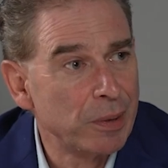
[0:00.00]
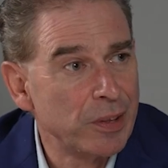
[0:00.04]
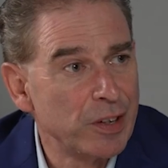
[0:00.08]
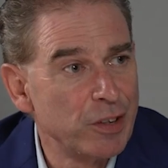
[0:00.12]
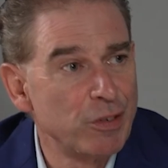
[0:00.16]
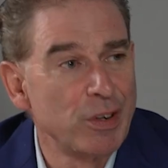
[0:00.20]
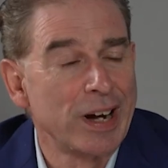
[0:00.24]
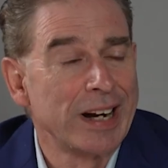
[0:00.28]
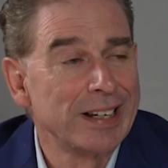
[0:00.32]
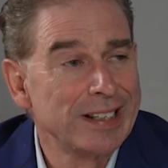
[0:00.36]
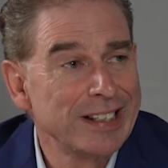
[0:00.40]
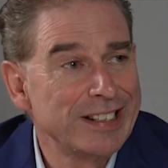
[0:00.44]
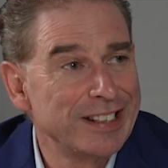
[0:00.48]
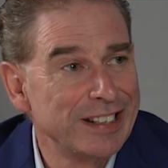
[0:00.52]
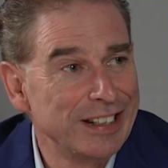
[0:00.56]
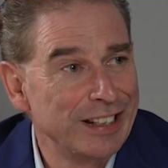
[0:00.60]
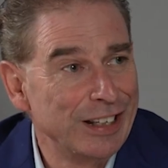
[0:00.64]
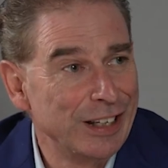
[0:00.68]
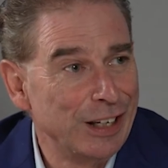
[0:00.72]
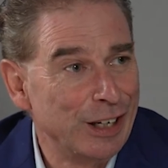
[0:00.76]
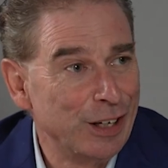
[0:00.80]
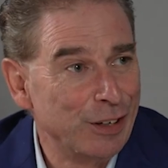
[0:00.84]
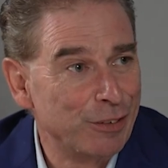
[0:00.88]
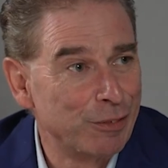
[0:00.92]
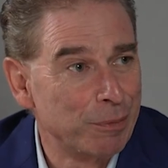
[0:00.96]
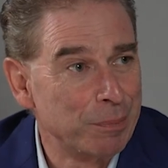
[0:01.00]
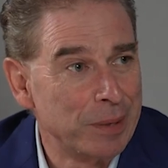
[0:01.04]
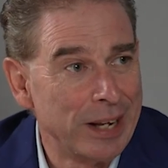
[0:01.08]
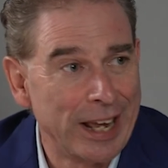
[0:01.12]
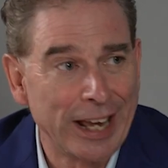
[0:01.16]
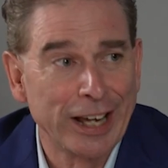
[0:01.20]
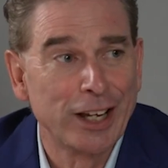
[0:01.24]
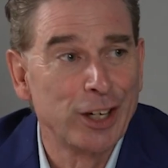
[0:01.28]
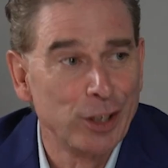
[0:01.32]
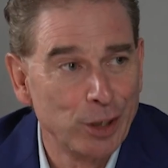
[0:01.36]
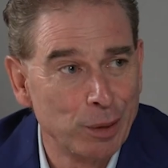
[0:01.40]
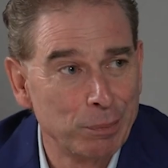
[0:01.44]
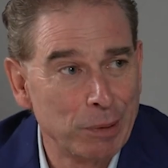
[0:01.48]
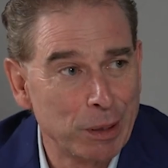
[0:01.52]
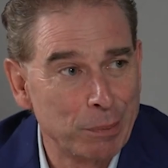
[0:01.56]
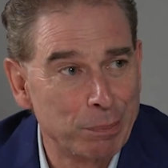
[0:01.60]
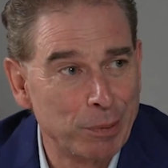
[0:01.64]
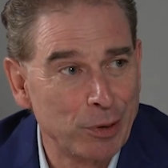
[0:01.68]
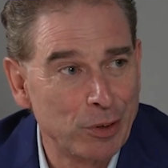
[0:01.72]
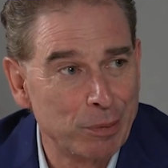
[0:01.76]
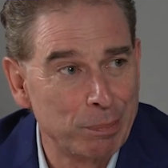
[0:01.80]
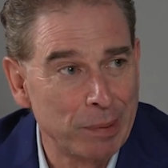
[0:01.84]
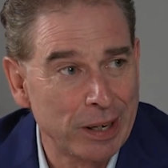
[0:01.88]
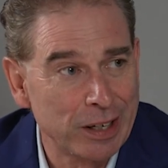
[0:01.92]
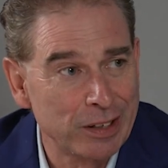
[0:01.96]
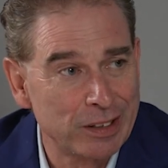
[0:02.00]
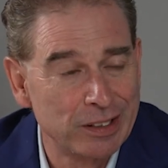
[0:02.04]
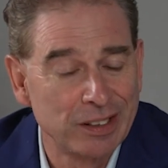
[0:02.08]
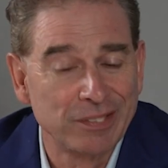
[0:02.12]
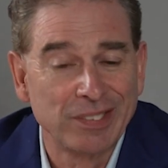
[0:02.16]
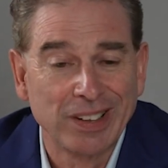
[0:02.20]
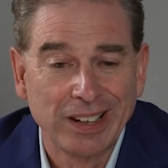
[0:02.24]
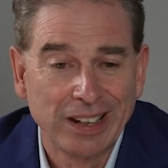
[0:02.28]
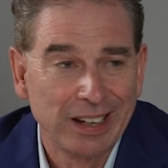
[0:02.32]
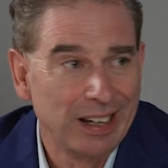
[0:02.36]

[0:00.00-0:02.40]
but the reality is, from an economic perspective,